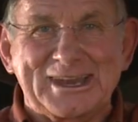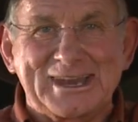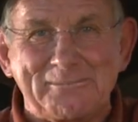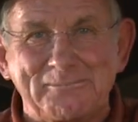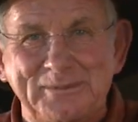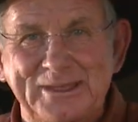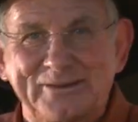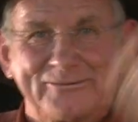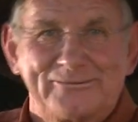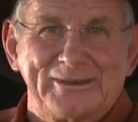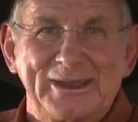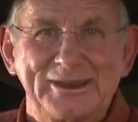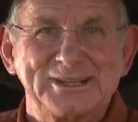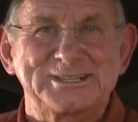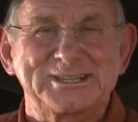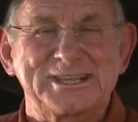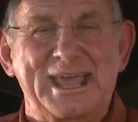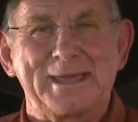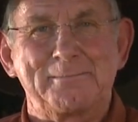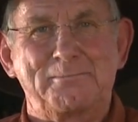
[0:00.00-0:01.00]
up the very
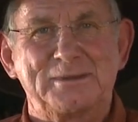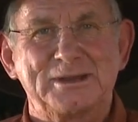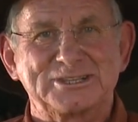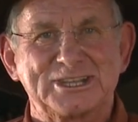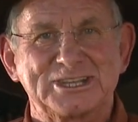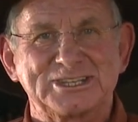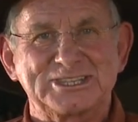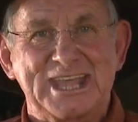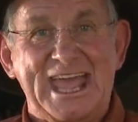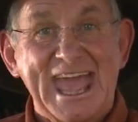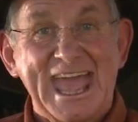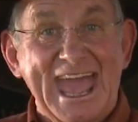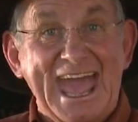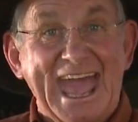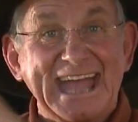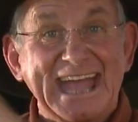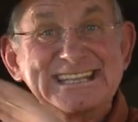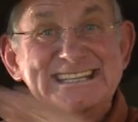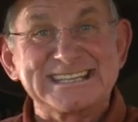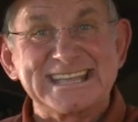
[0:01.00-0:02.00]
same business
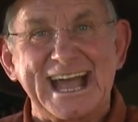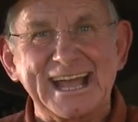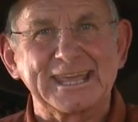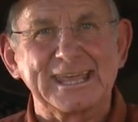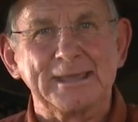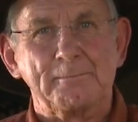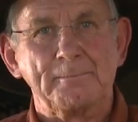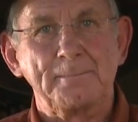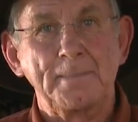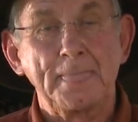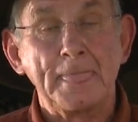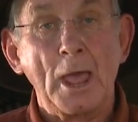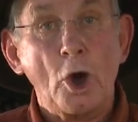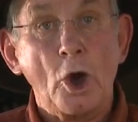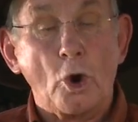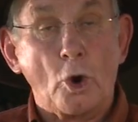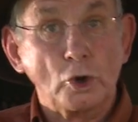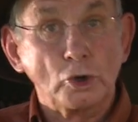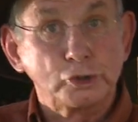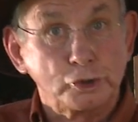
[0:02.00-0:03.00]
and sunk him.
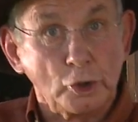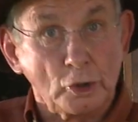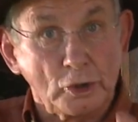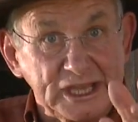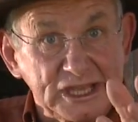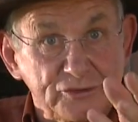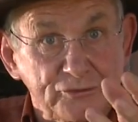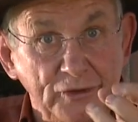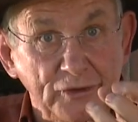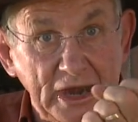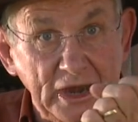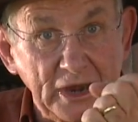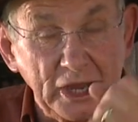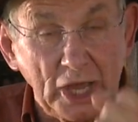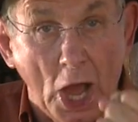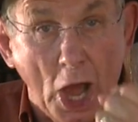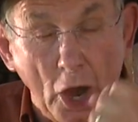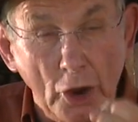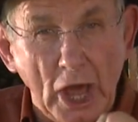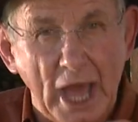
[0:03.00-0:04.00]
Or took his very
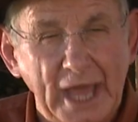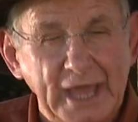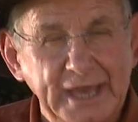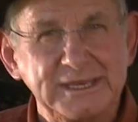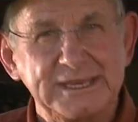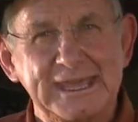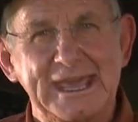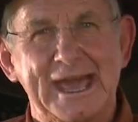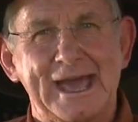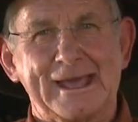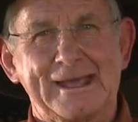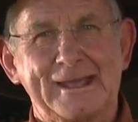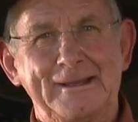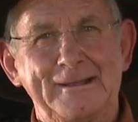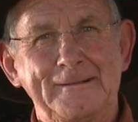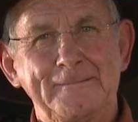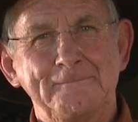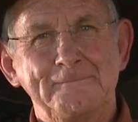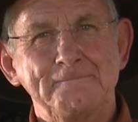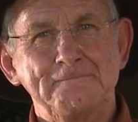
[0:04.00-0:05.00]
own idea
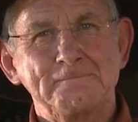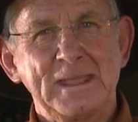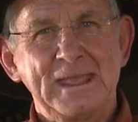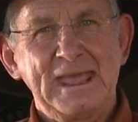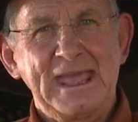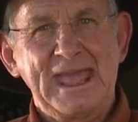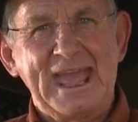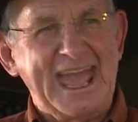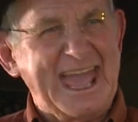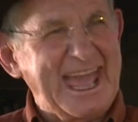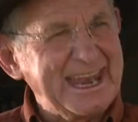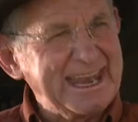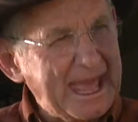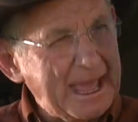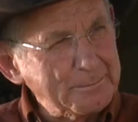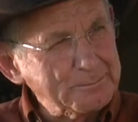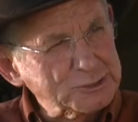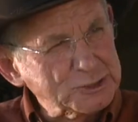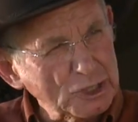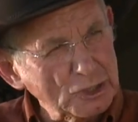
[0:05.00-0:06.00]
and
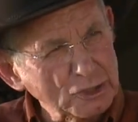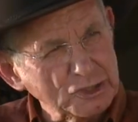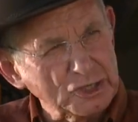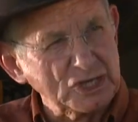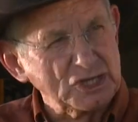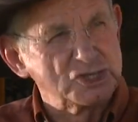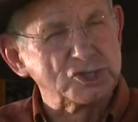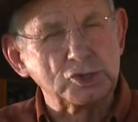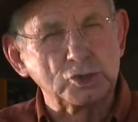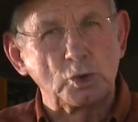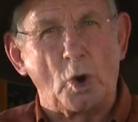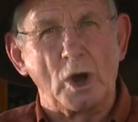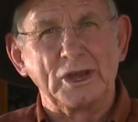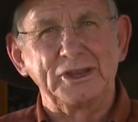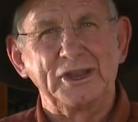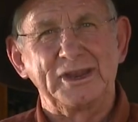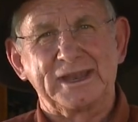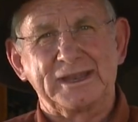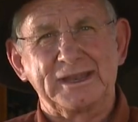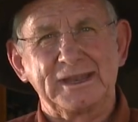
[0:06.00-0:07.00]
absolutely
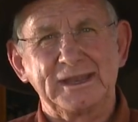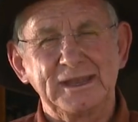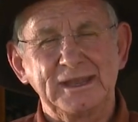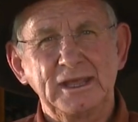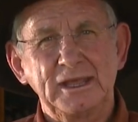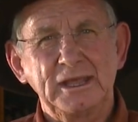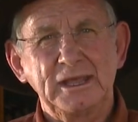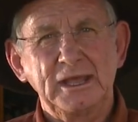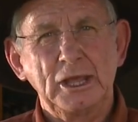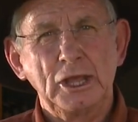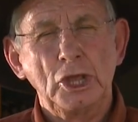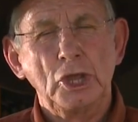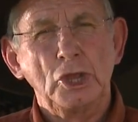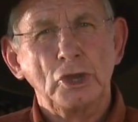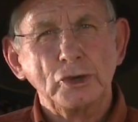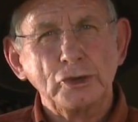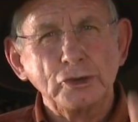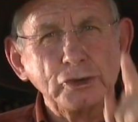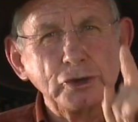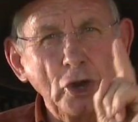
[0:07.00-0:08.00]
squandered it.
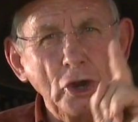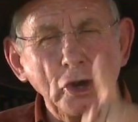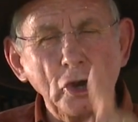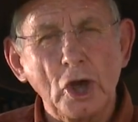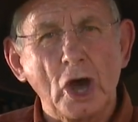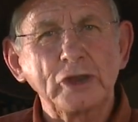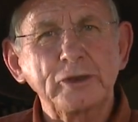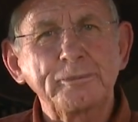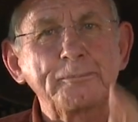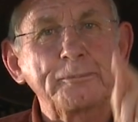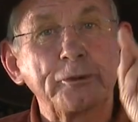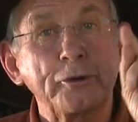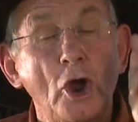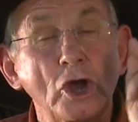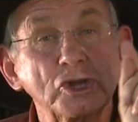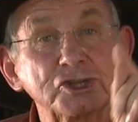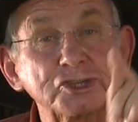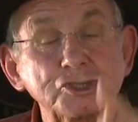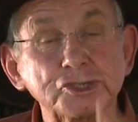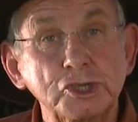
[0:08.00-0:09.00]
Do not
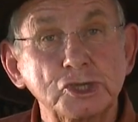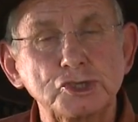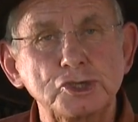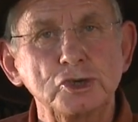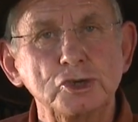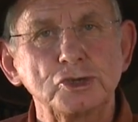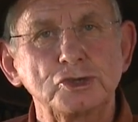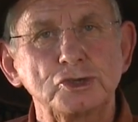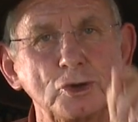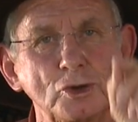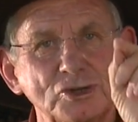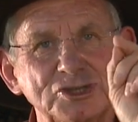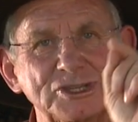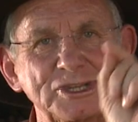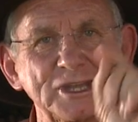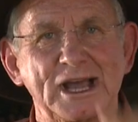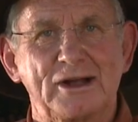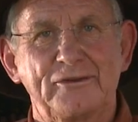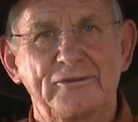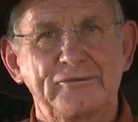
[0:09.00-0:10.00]
prostitute
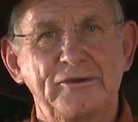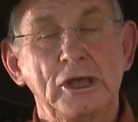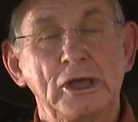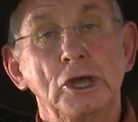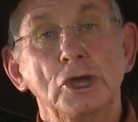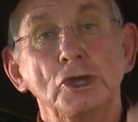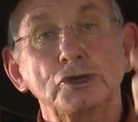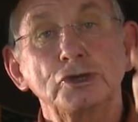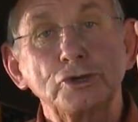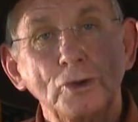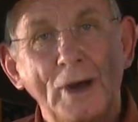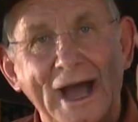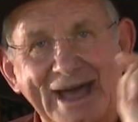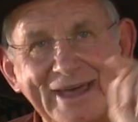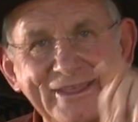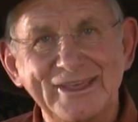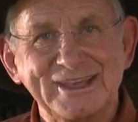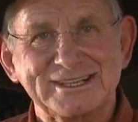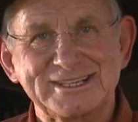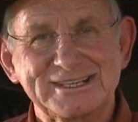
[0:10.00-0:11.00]
yourself to
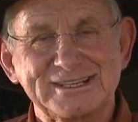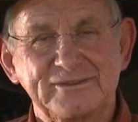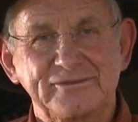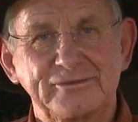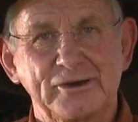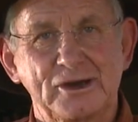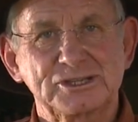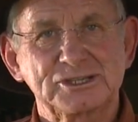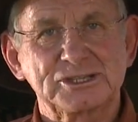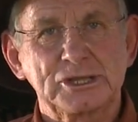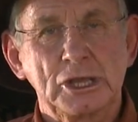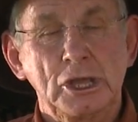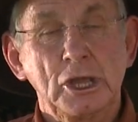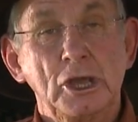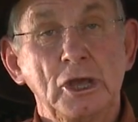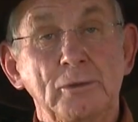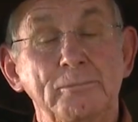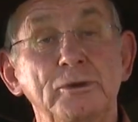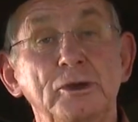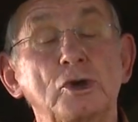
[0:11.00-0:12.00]
others, folks,
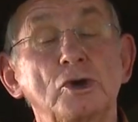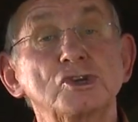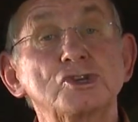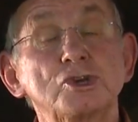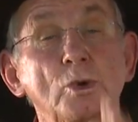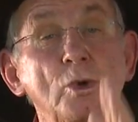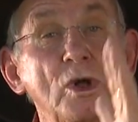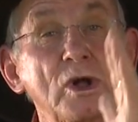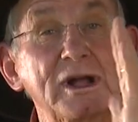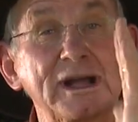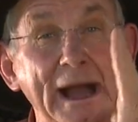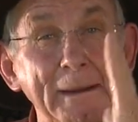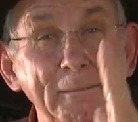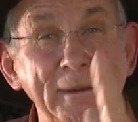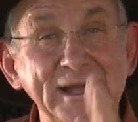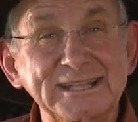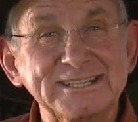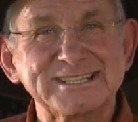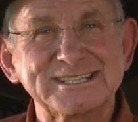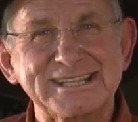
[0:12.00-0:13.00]
because you will come
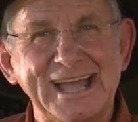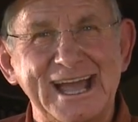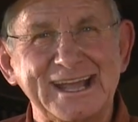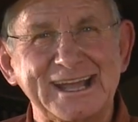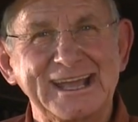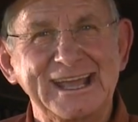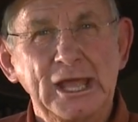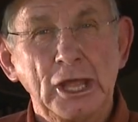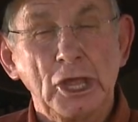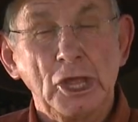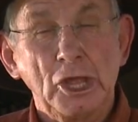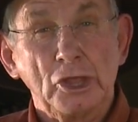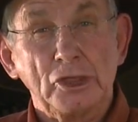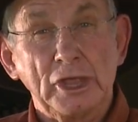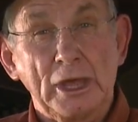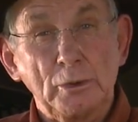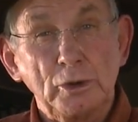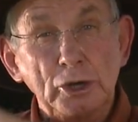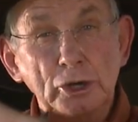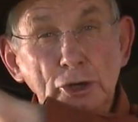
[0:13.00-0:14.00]
unstuck.
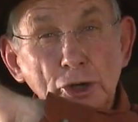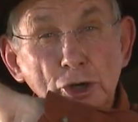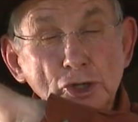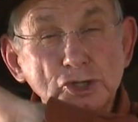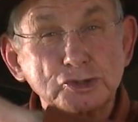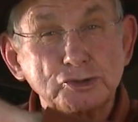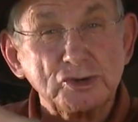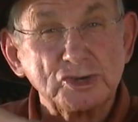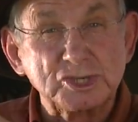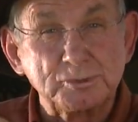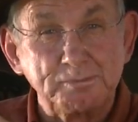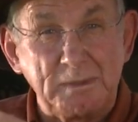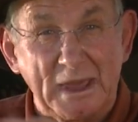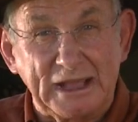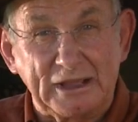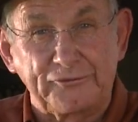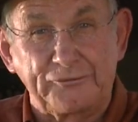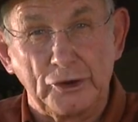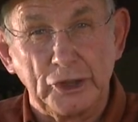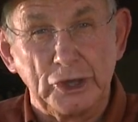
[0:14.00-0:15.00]
They will lose
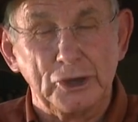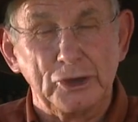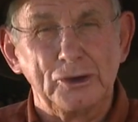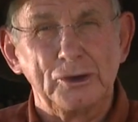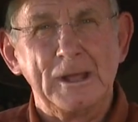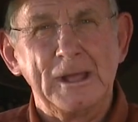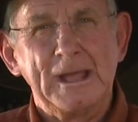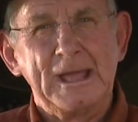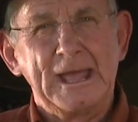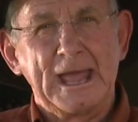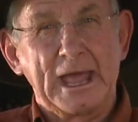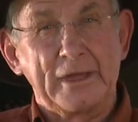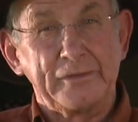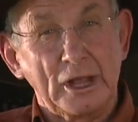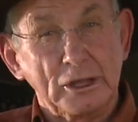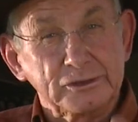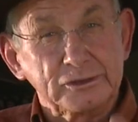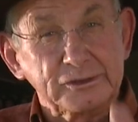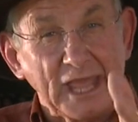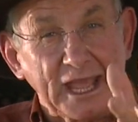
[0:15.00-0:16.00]
respect for you and
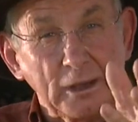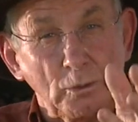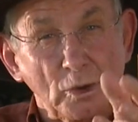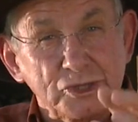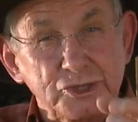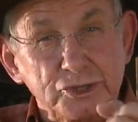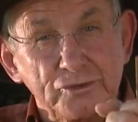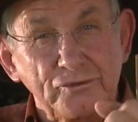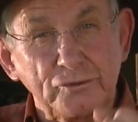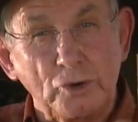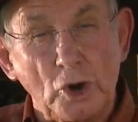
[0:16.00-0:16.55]
they'll take what you've